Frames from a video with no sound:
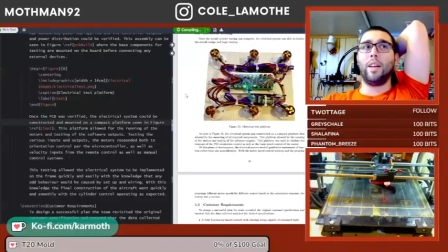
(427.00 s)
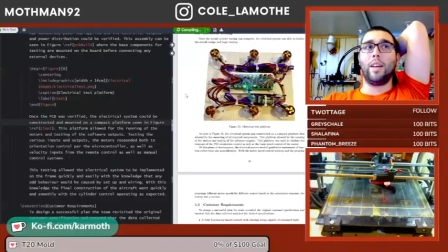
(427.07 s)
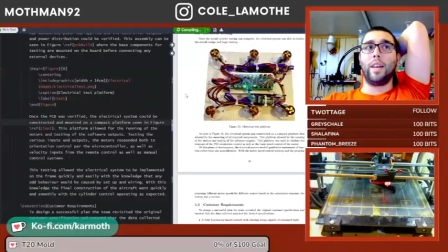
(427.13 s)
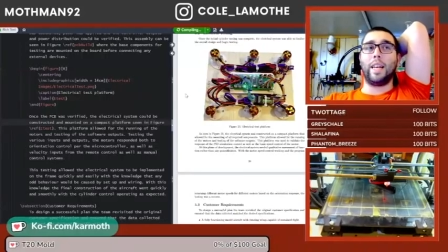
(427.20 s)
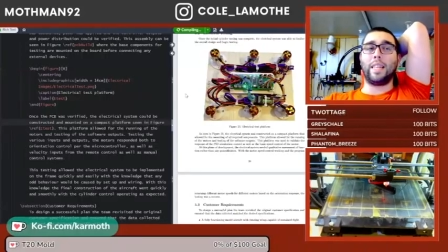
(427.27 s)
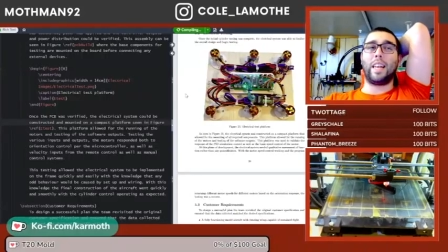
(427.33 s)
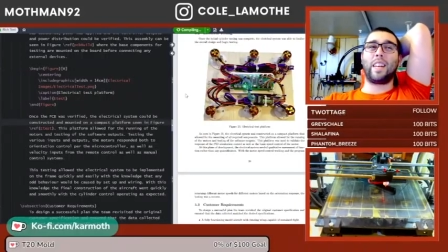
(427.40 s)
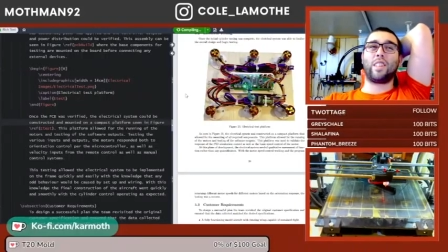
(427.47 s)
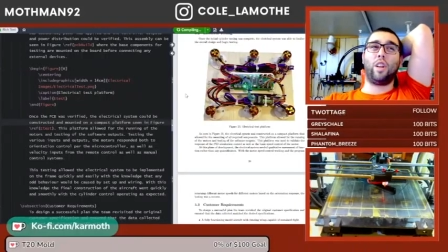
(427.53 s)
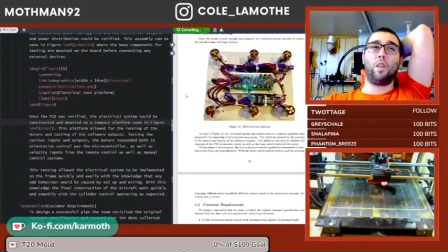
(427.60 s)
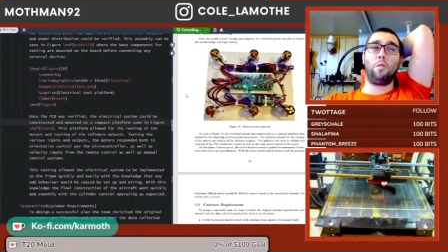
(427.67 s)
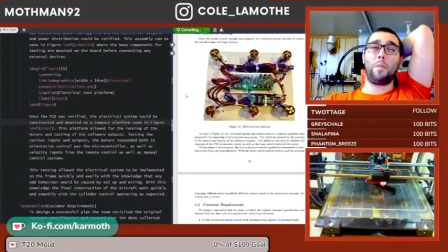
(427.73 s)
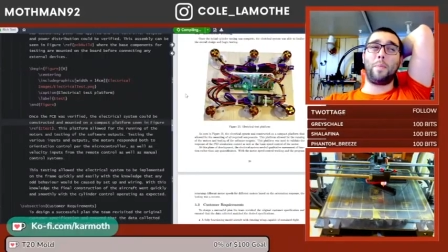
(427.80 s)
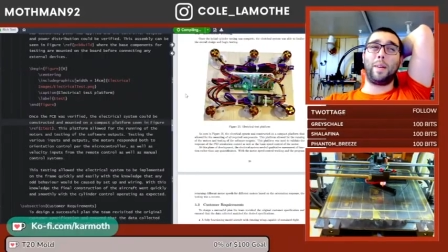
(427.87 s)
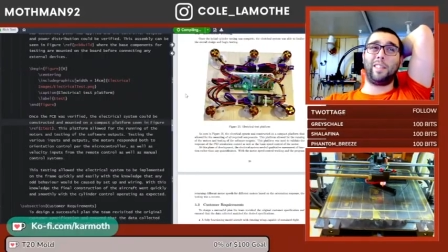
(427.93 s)
it's actually
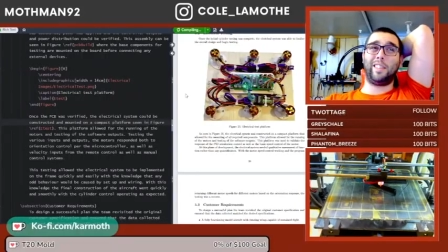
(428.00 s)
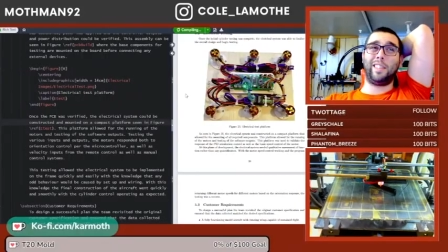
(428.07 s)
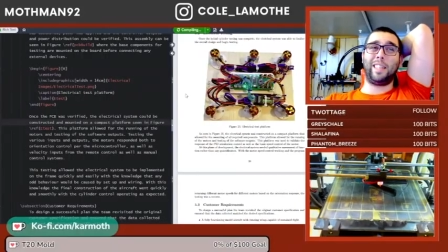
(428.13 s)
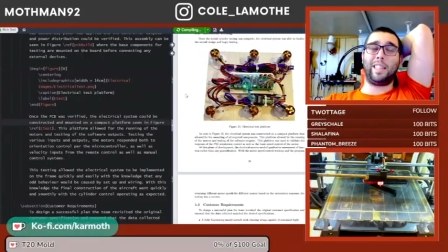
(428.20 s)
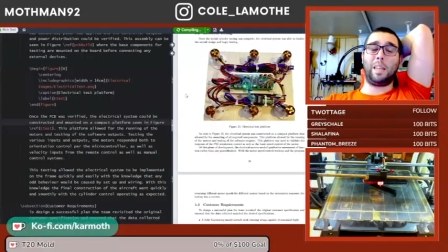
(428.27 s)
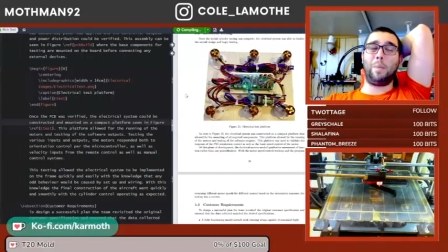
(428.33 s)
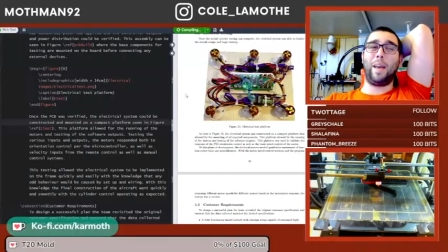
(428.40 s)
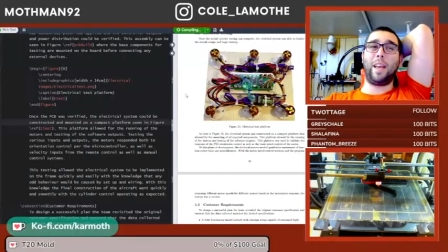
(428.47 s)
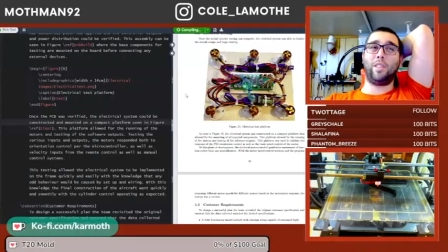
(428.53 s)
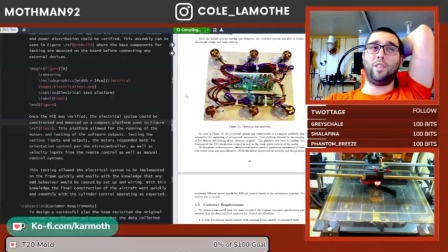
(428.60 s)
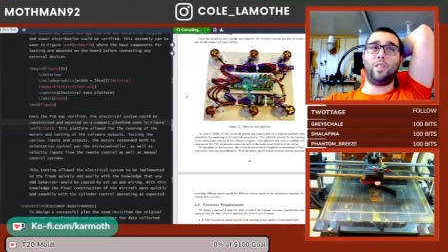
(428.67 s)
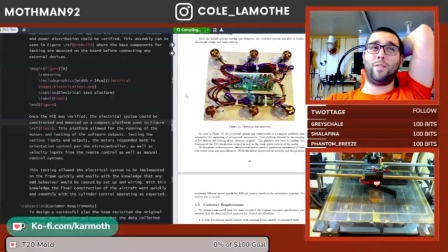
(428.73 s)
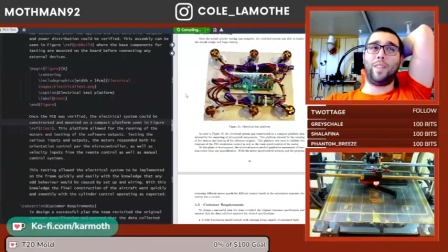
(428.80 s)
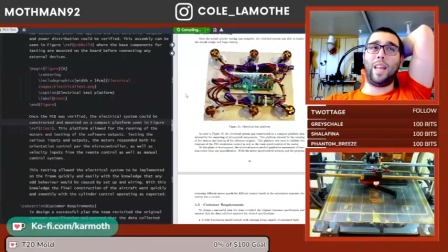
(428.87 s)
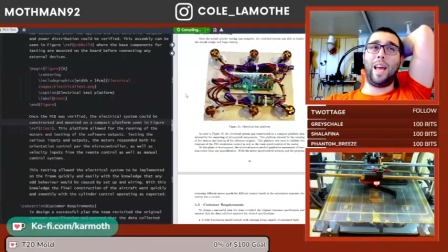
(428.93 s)
only about 60 pages
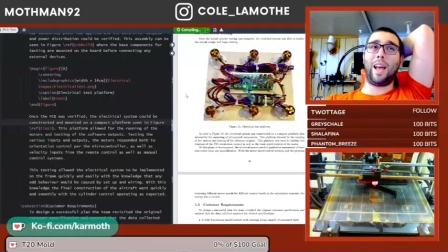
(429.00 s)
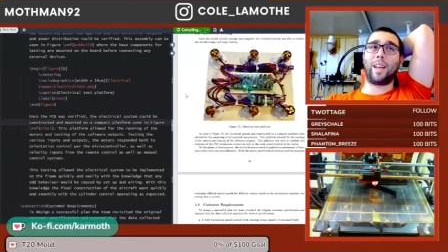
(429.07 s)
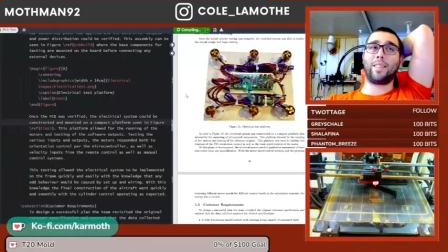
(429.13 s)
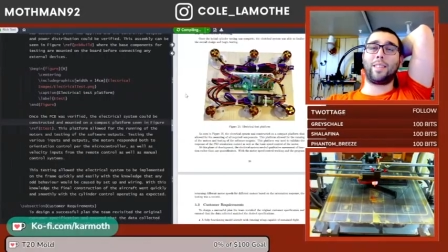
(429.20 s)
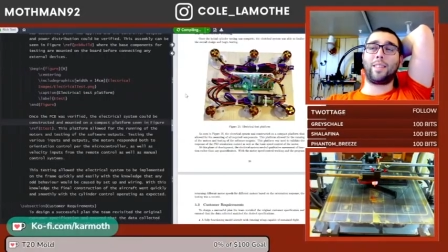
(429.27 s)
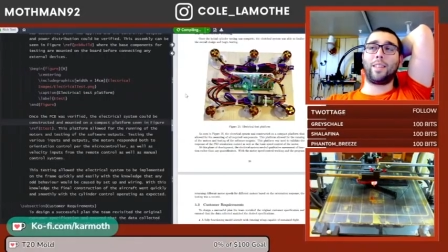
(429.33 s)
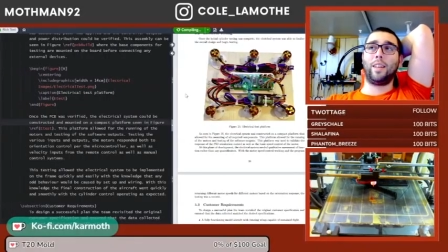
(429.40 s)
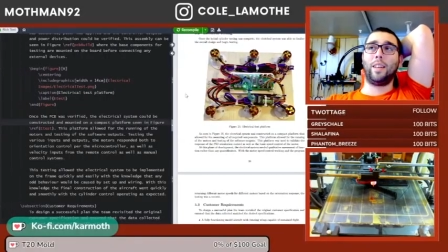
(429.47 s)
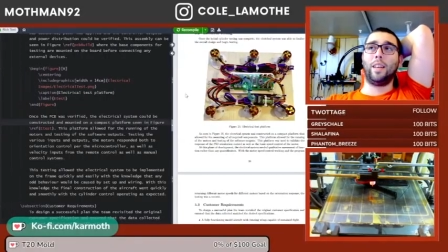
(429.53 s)
of text